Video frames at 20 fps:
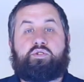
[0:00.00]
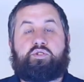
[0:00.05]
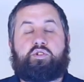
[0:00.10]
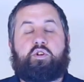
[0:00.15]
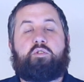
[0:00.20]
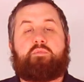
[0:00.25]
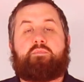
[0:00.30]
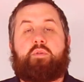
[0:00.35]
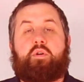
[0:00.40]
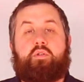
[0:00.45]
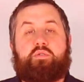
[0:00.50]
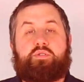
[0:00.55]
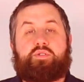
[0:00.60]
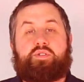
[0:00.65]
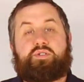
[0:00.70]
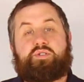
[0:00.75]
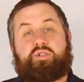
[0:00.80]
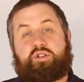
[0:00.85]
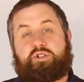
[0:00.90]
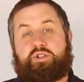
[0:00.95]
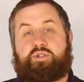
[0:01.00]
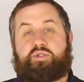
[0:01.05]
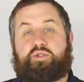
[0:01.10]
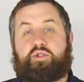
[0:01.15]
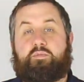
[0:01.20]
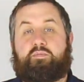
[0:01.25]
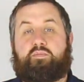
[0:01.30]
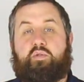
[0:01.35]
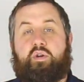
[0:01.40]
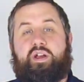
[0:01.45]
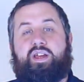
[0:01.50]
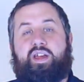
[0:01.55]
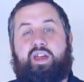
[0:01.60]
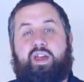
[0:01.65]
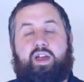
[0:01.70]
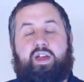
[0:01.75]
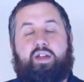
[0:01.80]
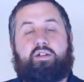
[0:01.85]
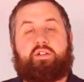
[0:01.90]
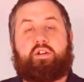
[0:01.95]
Certain modes, such as your brake
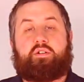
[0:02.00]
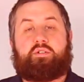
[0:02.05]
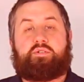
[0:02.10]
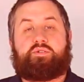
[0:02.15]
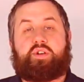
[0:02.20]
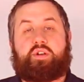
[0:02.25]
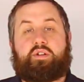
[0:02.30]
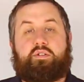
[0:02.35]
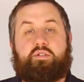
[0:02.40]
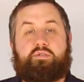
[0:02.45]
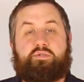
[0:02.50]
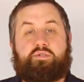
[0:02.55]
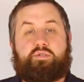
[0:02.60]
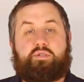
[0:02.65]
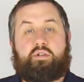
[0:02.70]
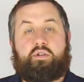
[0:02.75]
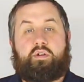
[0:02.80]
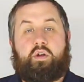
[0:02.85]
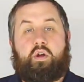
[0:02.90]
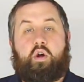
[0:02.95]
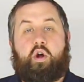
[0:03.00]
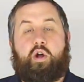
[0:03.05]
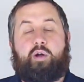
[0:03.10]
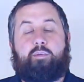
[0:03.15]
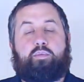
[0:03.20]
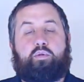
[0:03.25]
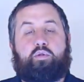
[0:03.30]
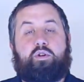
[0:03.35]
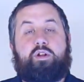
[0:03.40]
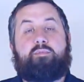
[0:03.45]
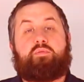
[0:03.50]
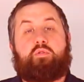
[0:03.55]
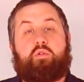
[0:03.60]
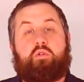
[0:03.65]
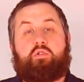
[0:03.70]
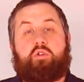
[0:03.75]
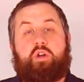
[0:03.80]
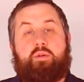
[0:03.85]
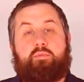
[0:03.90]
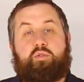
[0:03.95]
and turn signals, are
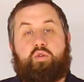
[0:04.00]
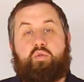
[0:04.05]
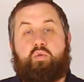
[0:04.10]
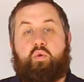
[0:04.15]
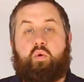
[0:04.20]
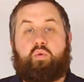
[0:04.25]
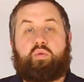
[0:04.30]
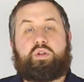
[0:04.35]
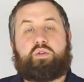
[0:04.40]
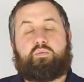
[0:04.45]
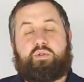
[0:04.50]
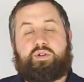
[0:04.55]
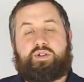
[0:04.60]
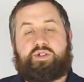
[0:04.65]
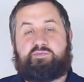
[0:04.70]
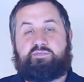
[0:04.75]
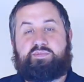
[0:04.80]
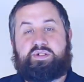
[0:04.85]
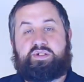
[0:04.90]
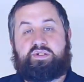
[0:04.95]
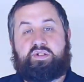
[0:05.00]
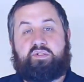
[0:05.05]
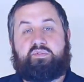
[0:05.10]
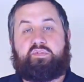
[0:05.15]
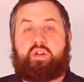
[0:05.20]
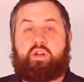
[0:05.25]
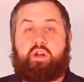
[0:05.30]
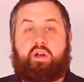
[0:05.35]
pre-programmed to only run specific